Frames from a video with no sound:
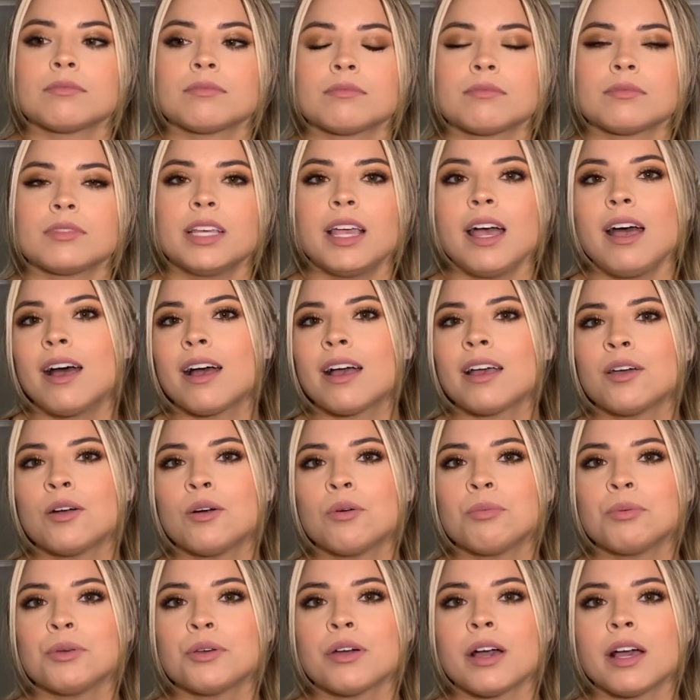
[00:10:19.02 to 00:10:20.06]
Yeah, I
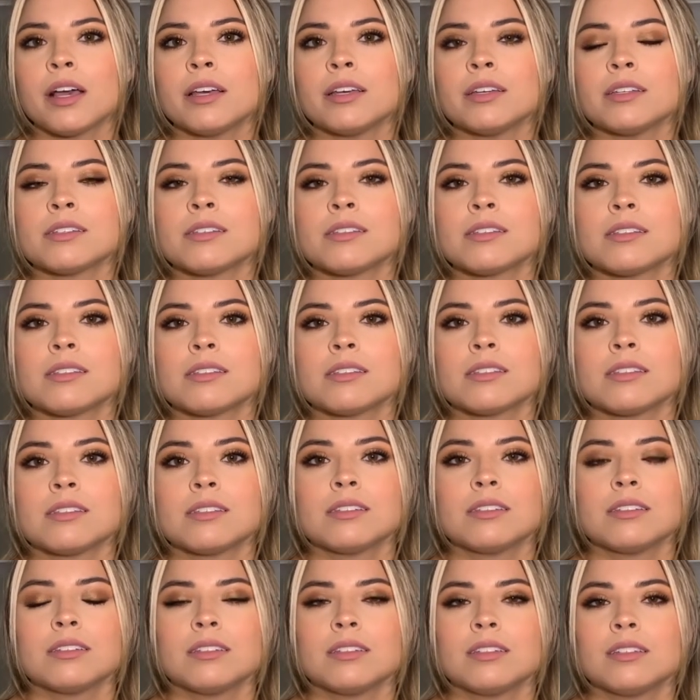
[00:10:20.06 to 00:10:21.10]
hope you guys
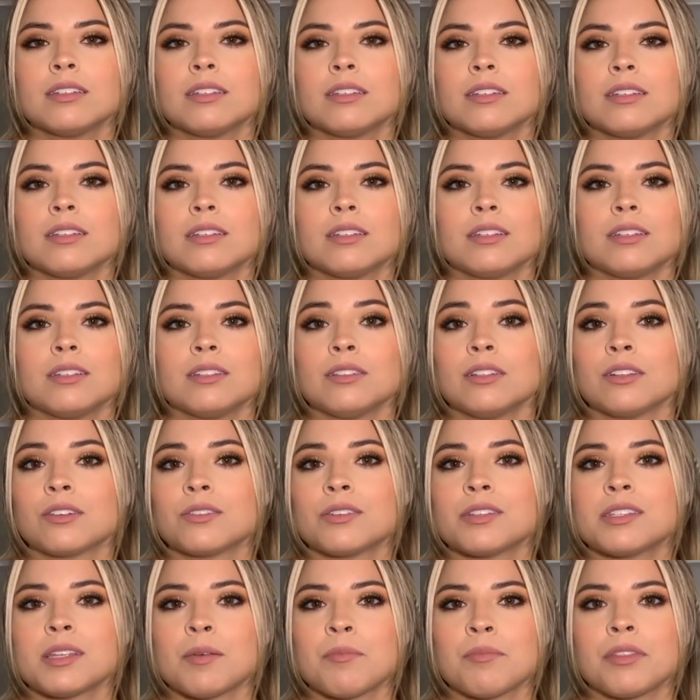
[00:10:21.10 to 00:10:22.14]

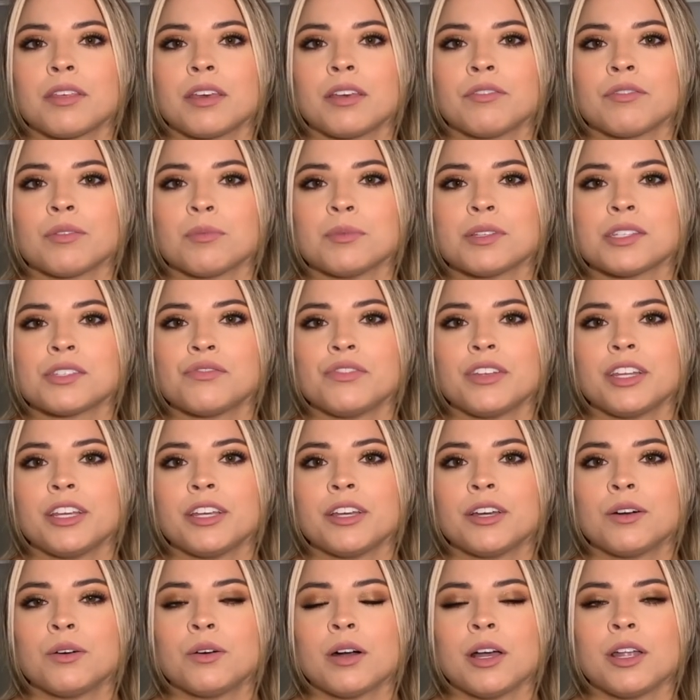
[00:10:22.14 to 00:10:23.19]
learned something from this
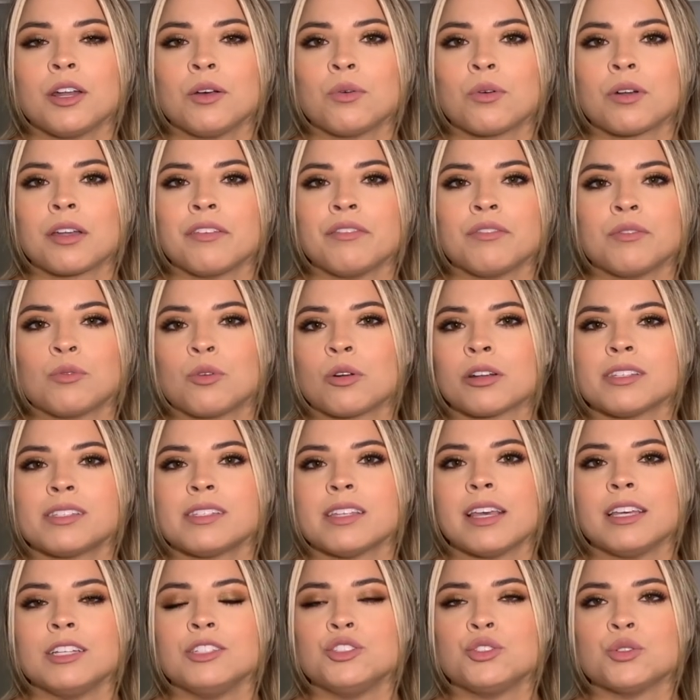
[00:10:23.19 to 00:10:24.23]
video. I don't even want to
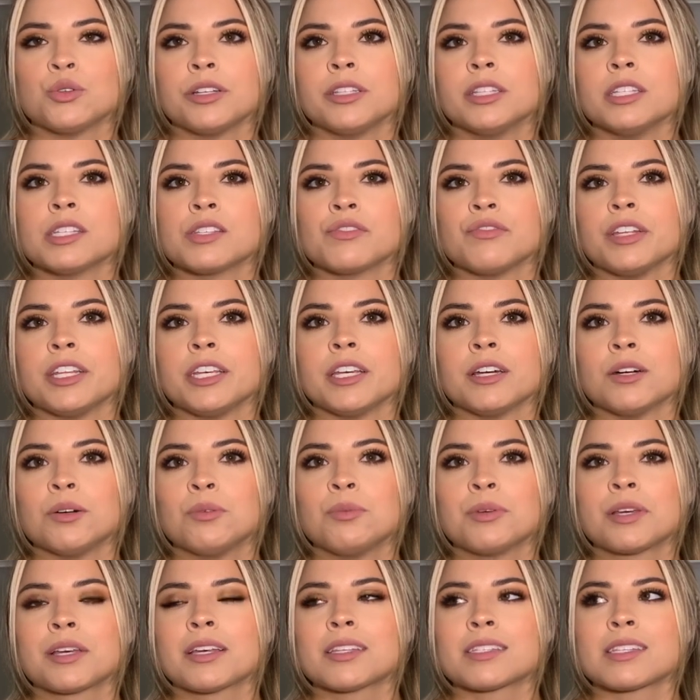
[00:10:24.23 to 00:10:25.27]
say enjoyed this video
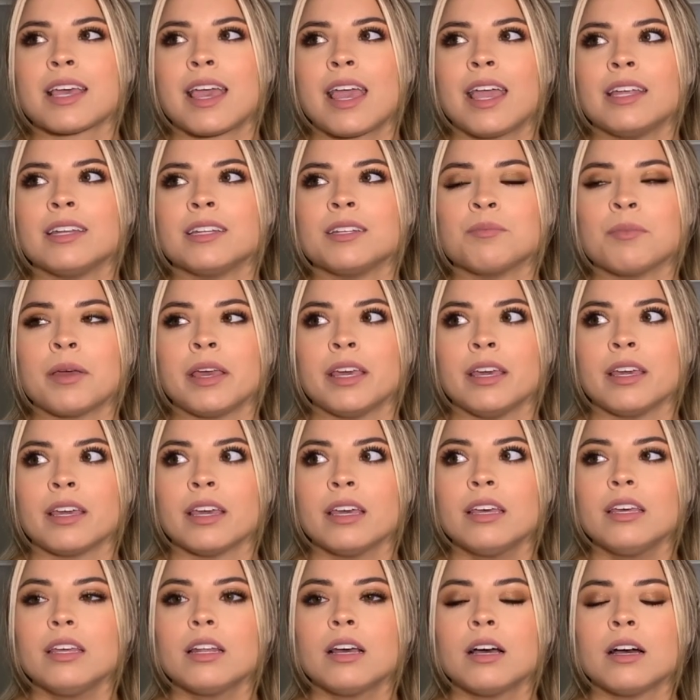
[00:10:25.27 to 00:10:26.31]
because I hated making
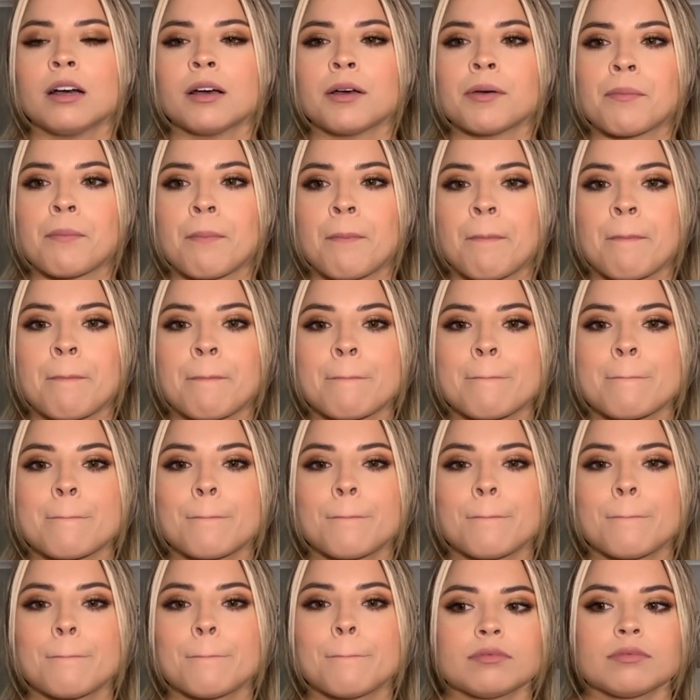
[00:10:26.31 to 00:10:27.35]
it.
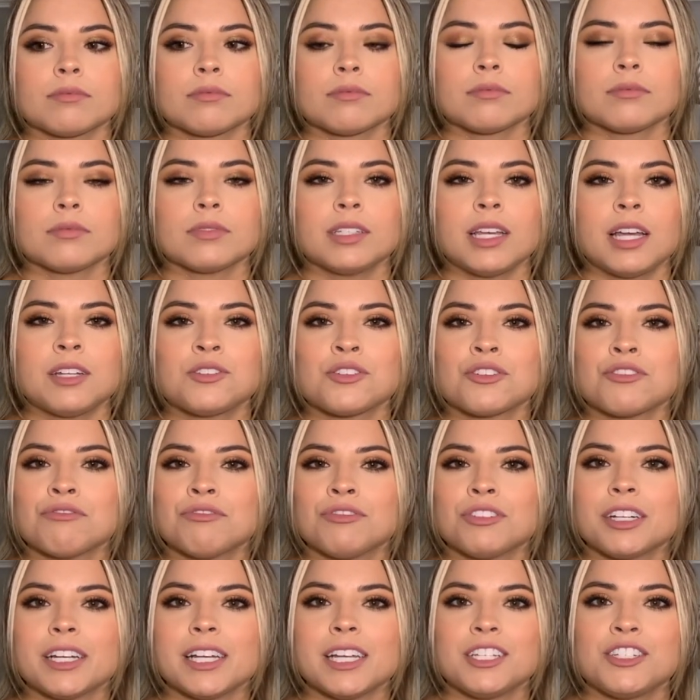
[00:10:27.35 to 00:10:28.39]
Yeah, don't
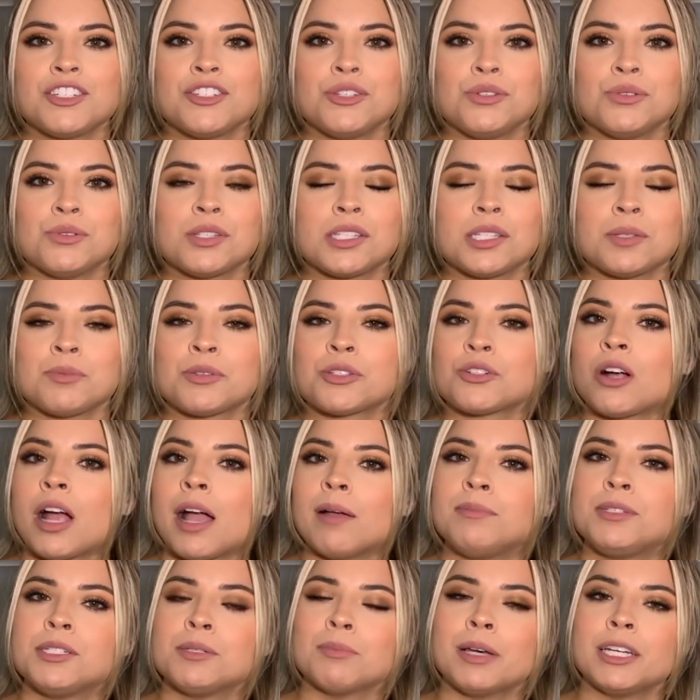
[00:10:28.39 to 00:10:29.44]
forget to subscribe
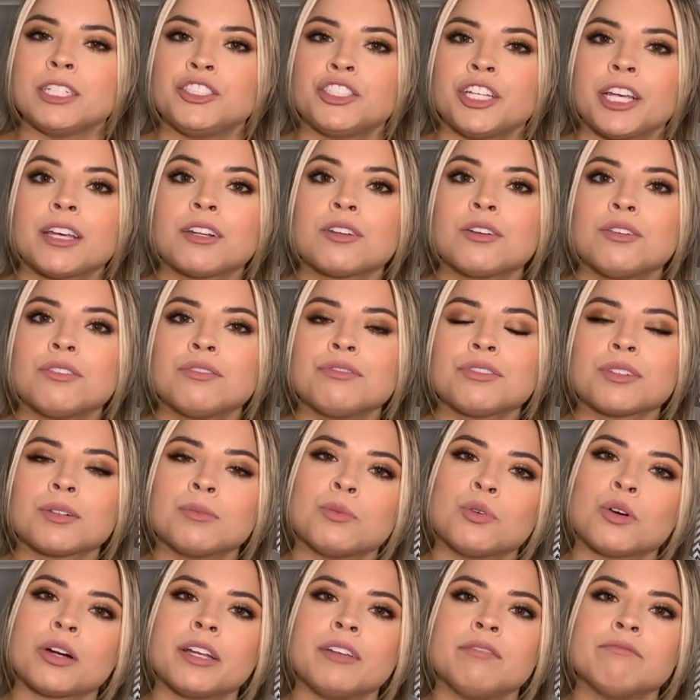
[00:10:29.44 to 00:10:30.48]
to my channel for
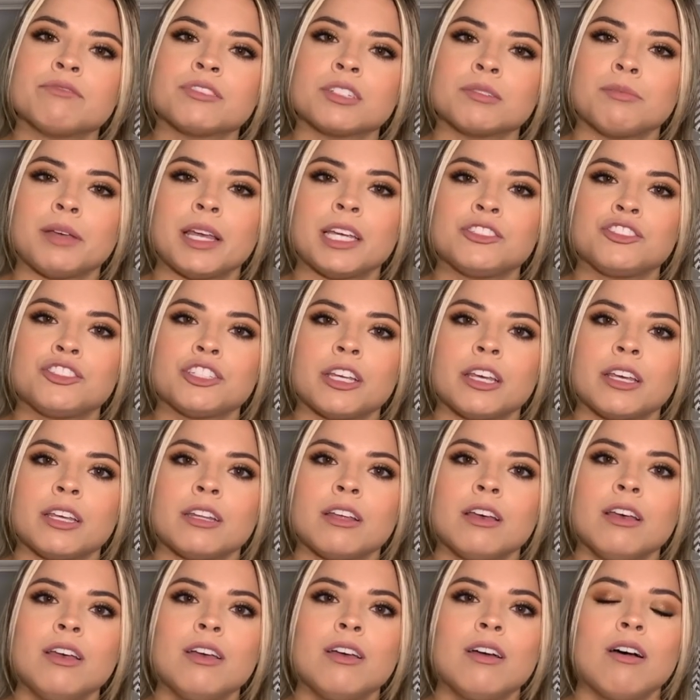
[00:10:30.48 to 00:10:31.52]
more information
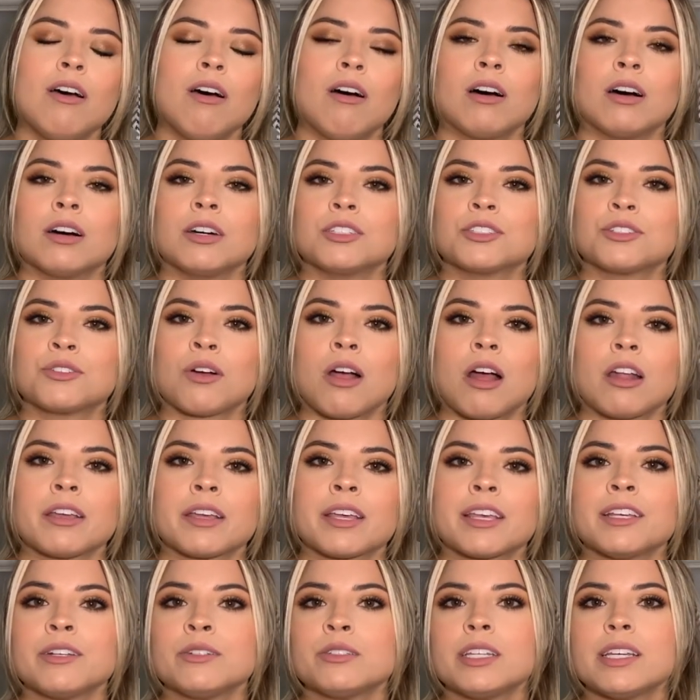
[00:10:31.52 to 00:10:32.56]
on chronic
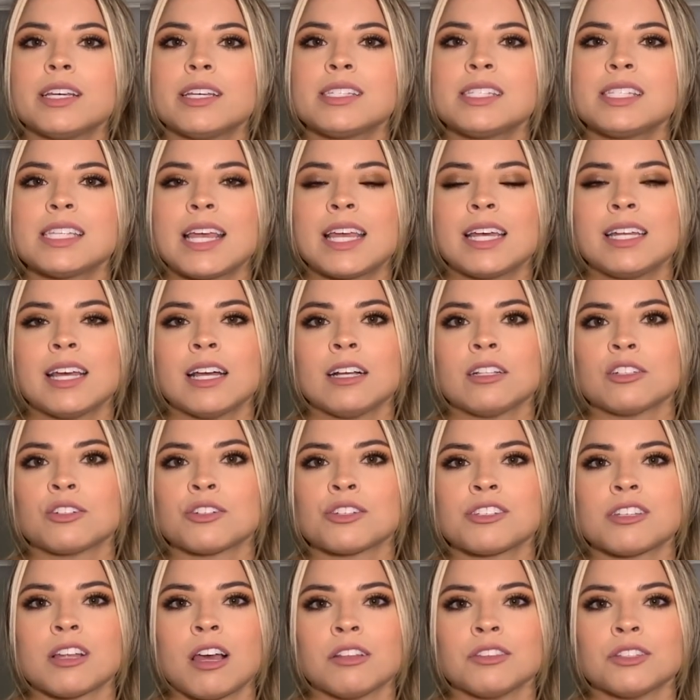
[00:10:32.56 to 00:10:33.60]
illness and
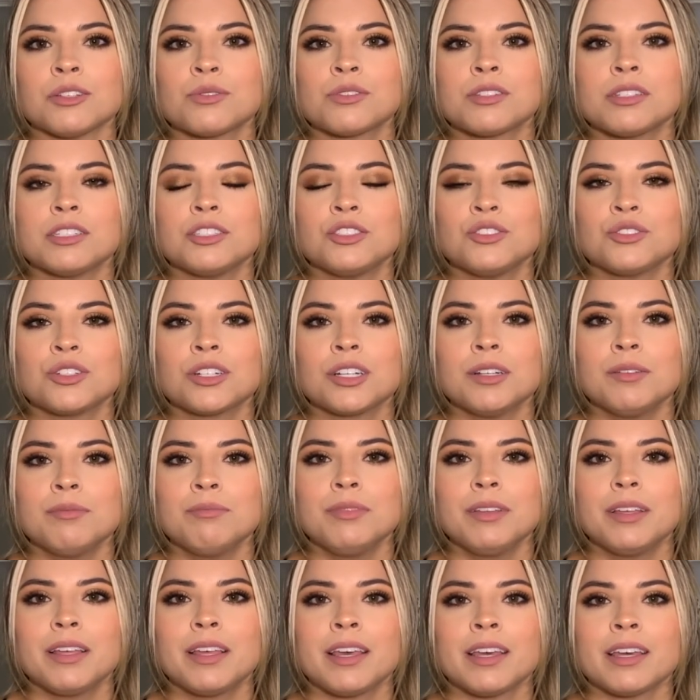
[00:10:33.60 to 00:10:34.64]
ehlers-danlos
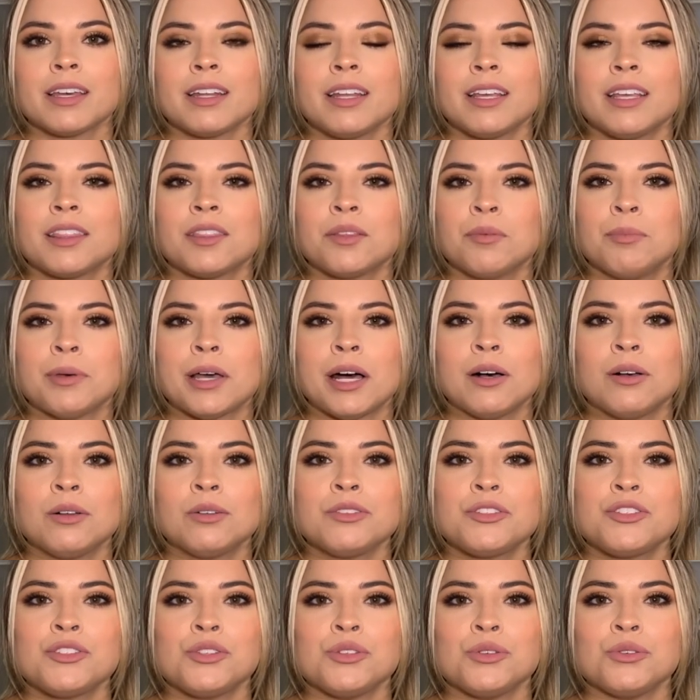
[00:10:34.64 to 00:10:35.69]
syndrome, and hit the bell
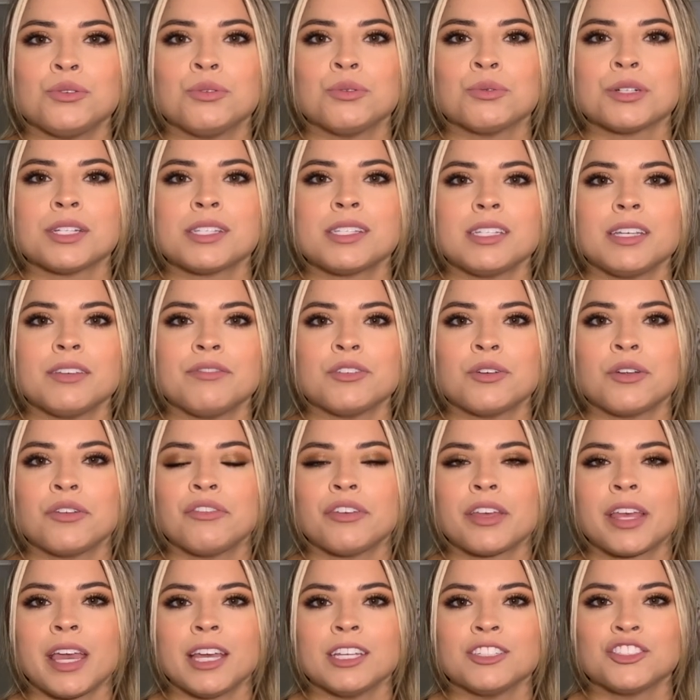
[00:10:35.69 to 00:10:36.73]
to receive
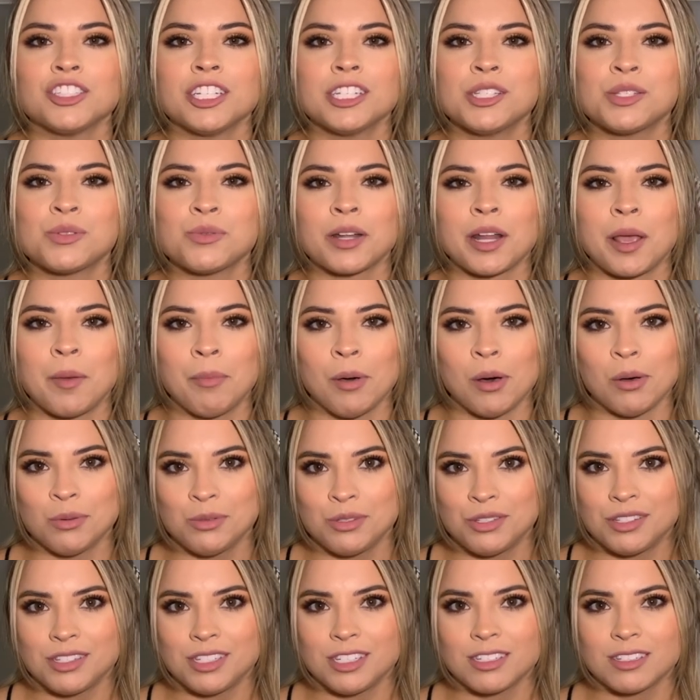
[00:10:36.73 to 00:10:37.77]
notifications when I
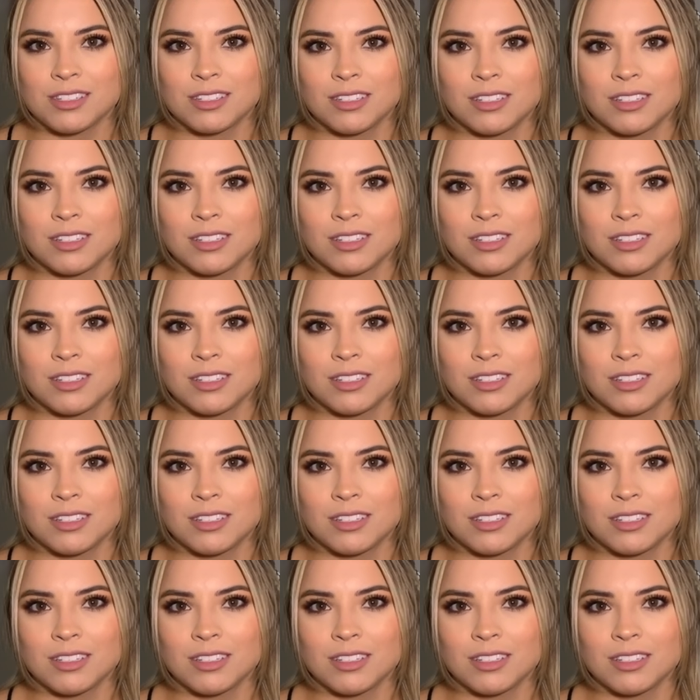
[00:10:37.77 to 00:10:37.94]
post.